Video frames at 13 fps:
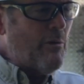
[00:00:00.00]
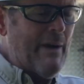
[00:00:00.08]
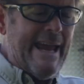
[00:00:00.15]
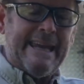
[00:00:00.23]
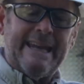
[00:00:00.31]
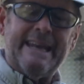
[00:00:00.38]

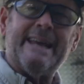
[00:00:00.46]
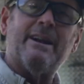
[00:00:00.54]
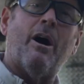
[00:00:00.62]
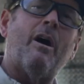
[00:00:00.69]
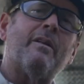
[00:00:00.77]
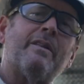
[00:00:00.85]
raking in
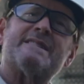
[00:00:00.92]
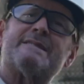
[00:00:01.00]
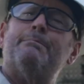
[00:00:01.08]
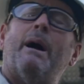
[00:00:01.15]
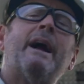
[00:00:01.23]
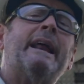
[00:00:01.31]
all this
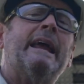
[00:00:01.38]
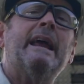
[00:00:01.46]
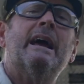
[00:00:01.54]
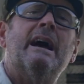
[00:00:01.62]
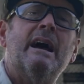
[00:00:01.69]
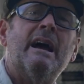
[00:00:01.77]

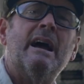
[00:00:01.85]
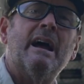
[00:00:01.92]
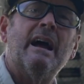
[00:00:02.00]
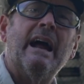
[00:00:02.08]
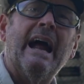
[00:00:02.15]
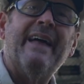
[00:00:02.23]
money,
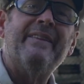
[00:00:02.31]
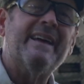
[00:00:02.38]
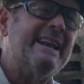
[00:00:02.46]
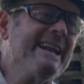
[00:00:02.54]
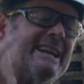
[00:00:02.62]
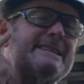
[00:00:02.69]
and
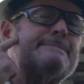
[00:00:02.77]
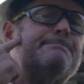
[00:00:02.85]
then in his